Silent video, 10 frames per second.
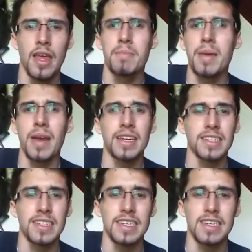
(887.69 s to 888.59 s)
Maybe I
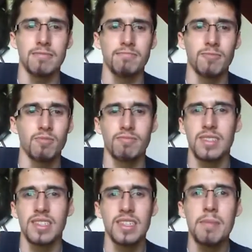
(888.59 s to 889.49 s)
just didn't
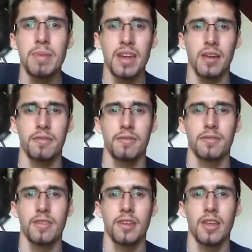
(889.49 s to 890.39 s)
sleep enough
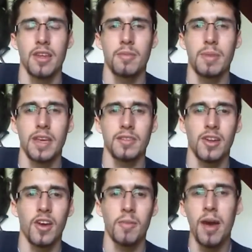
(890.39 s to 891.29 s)
because,
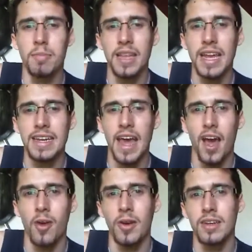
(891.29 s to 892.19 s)
I'm up late
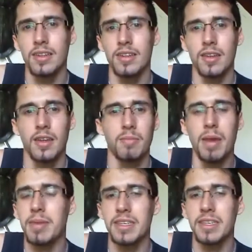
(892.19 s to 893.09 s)
now, and
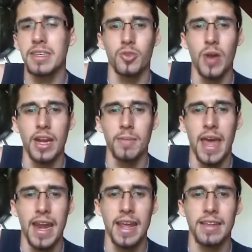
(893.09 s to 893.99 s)
maybe this is just a random
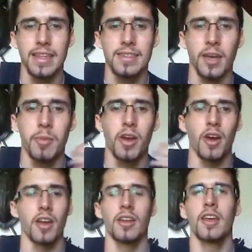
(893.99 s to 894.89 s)
headache that's coming
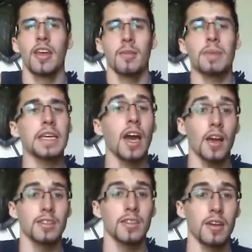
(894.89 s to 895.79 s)
on
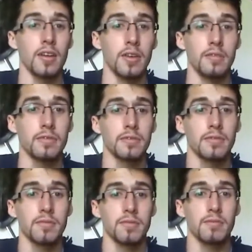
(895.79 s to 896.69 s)
because of
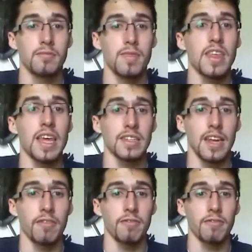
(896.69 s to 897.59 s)
things
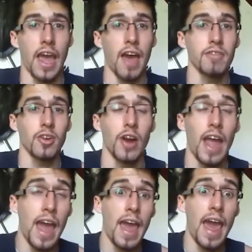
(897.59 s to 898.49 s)
that I
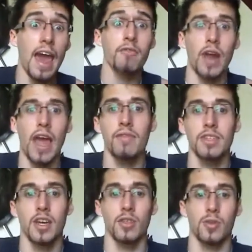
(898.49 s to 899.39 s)
haven't
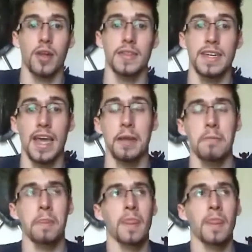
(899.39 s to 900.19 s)
done throughout the day.